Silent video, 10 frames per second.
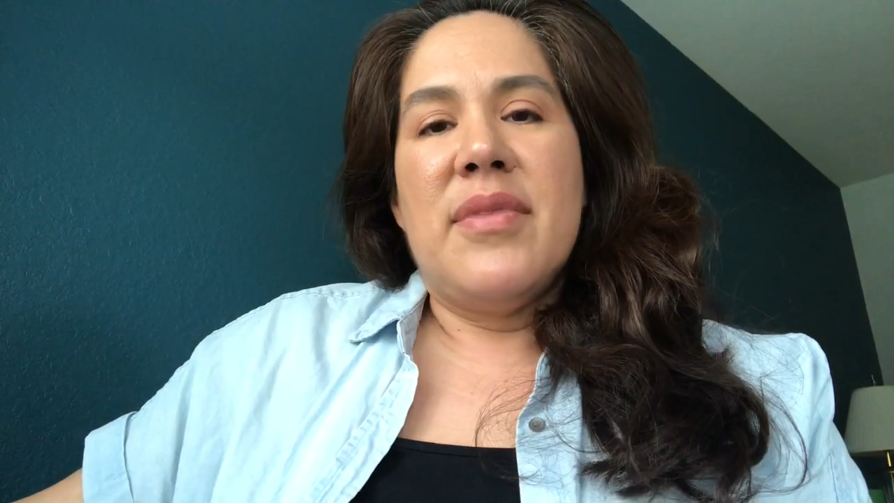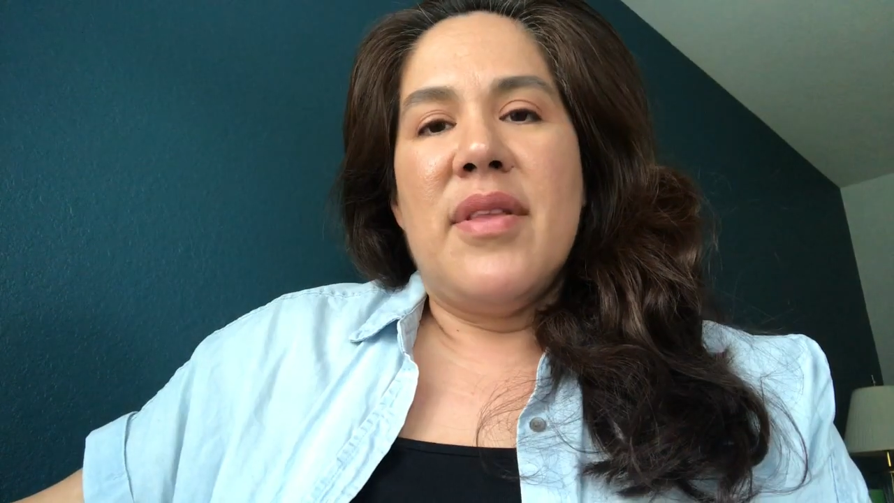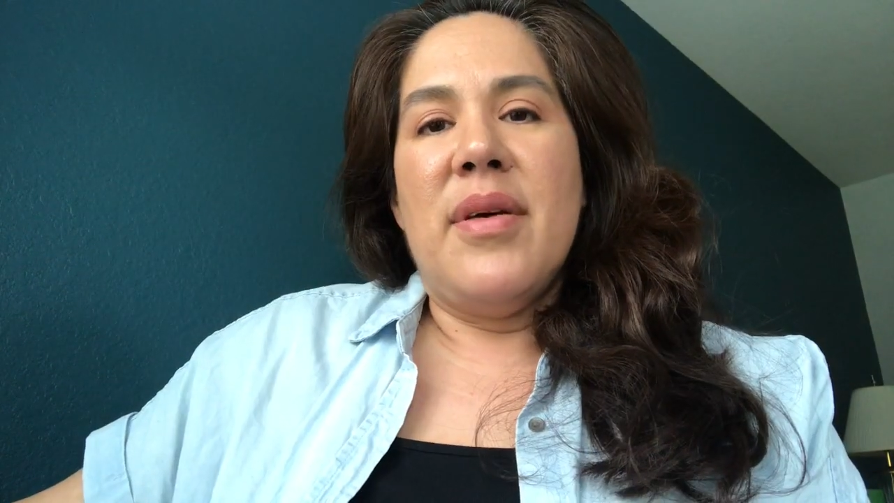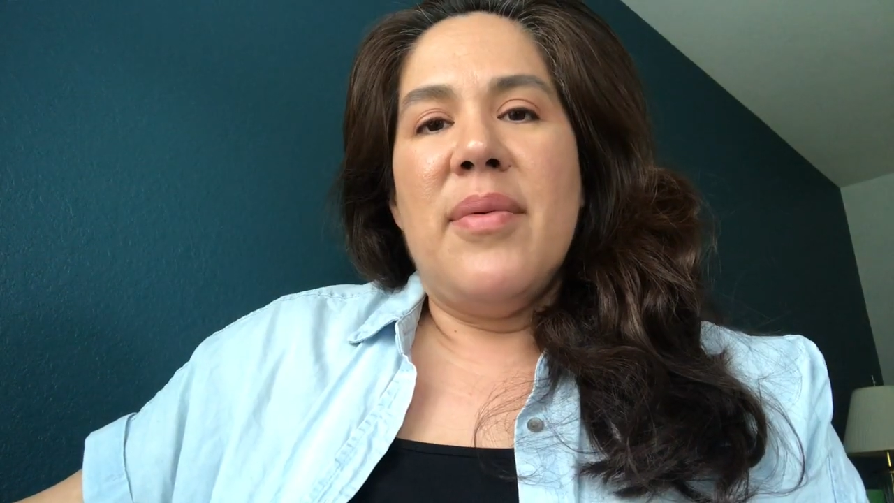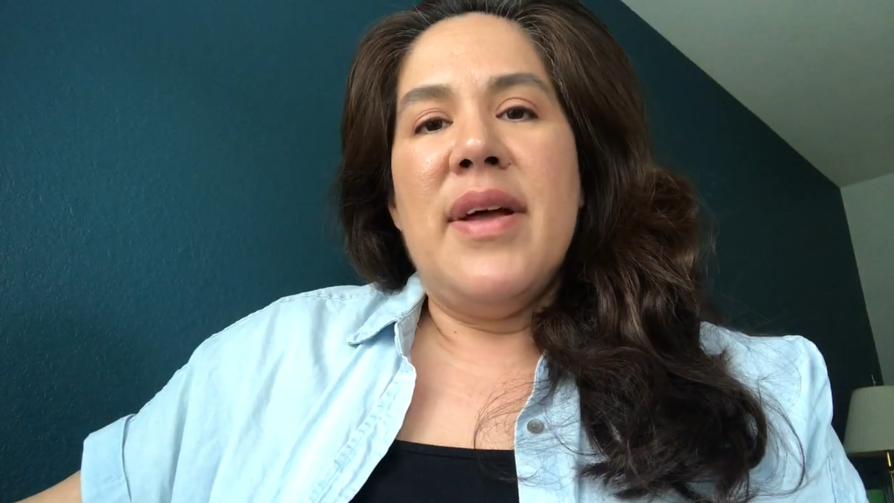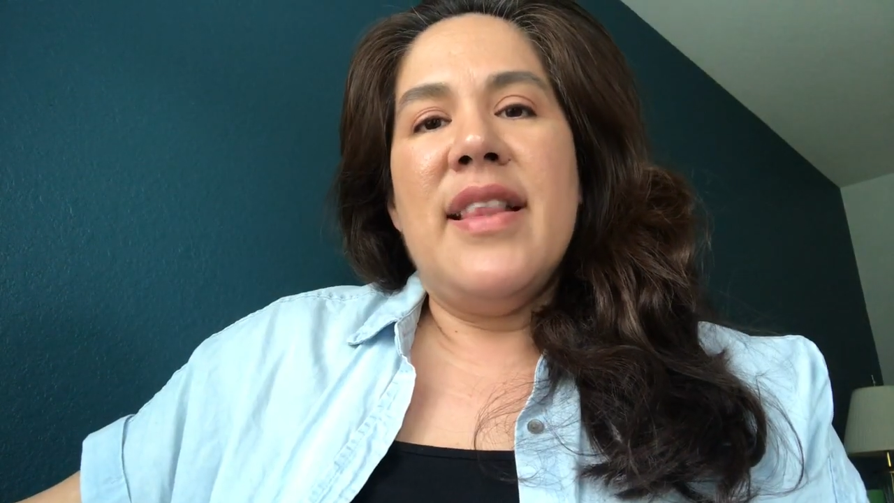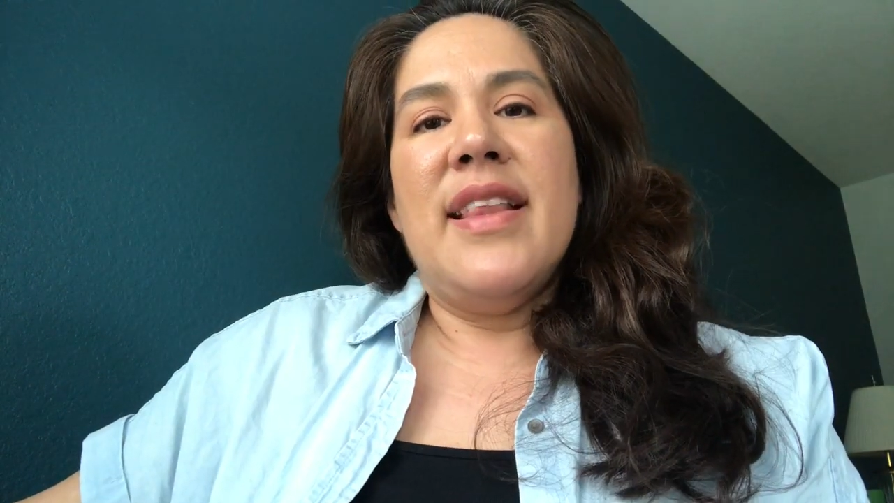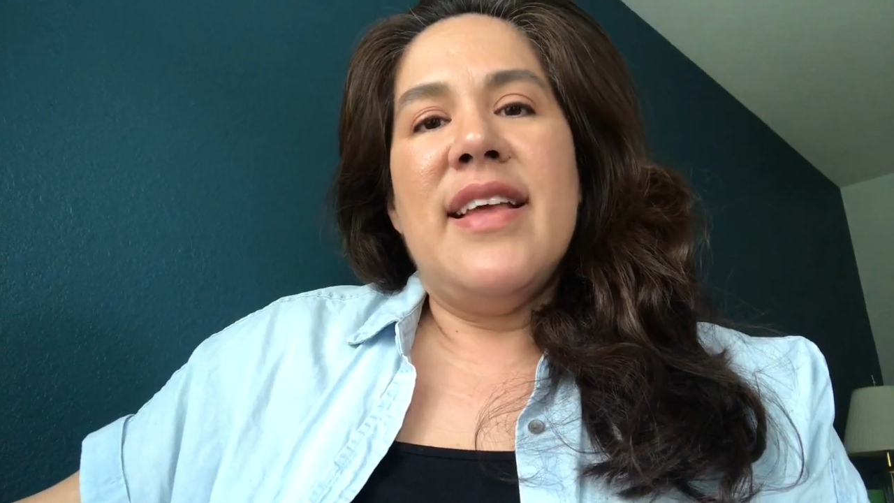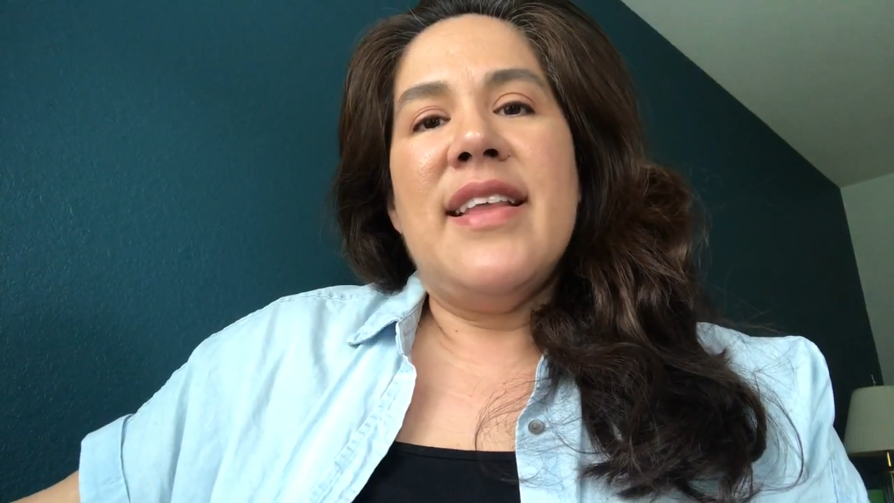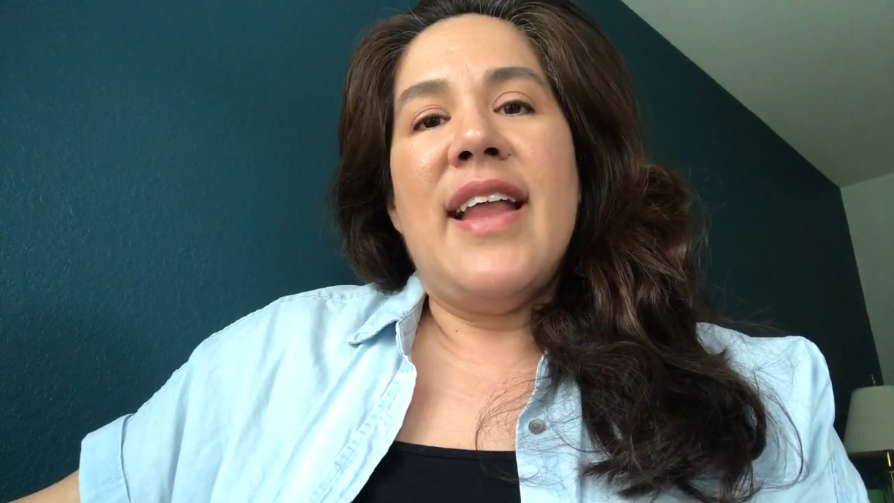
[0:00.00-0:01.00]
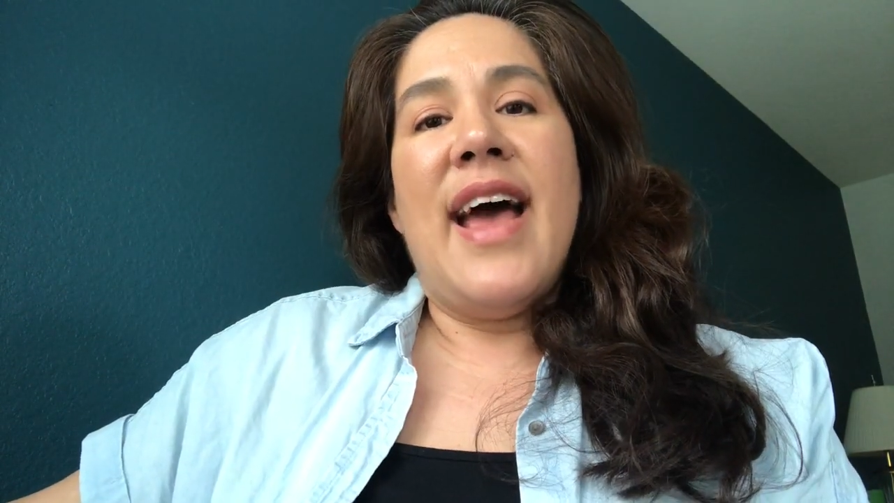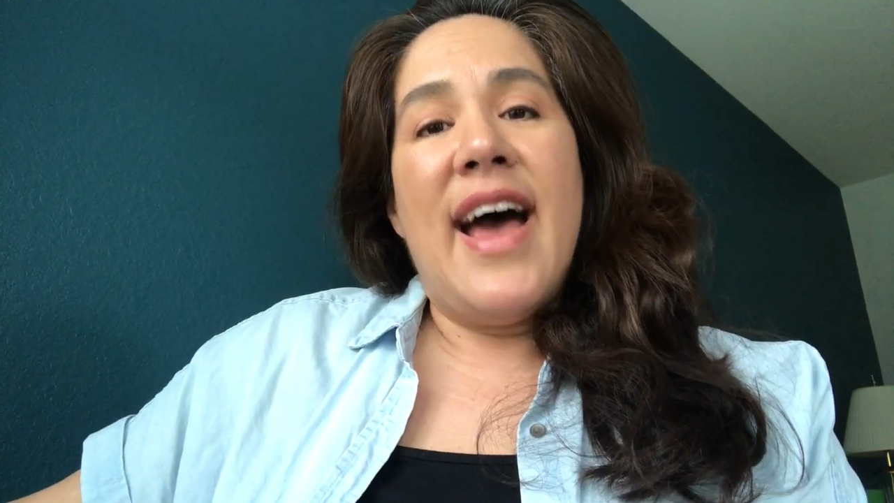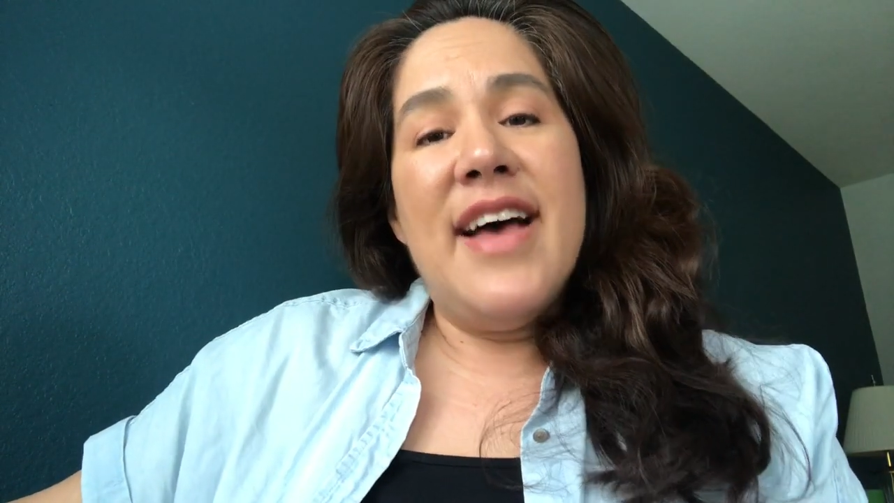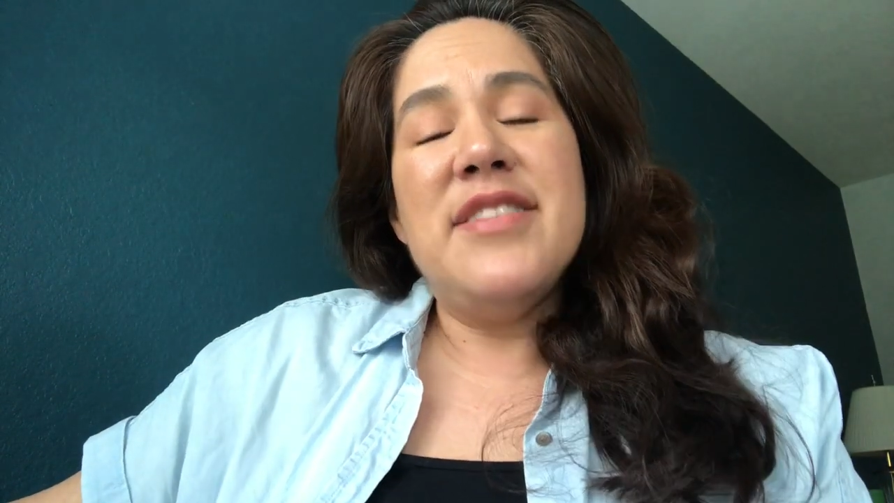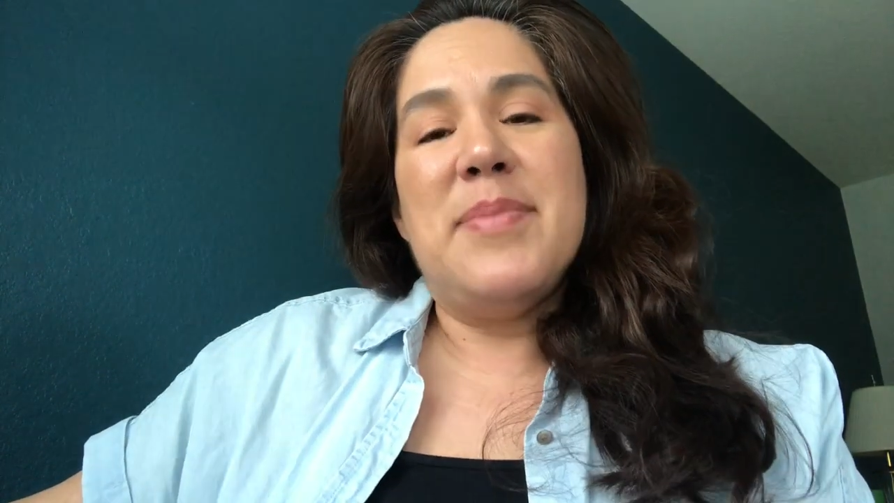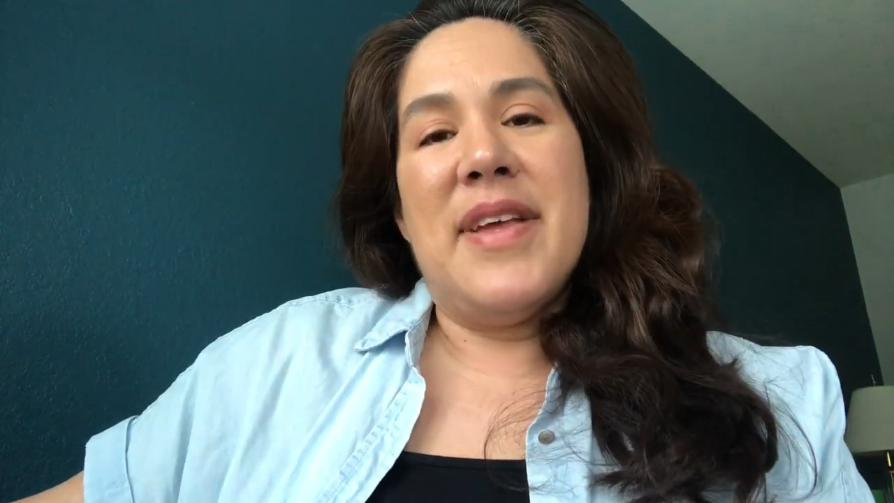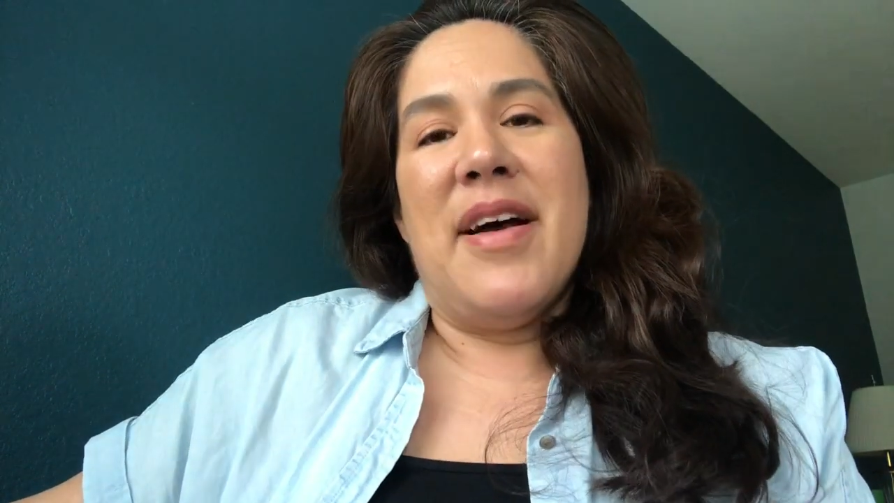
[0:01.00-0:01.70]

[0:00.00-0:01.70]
The one thing that has been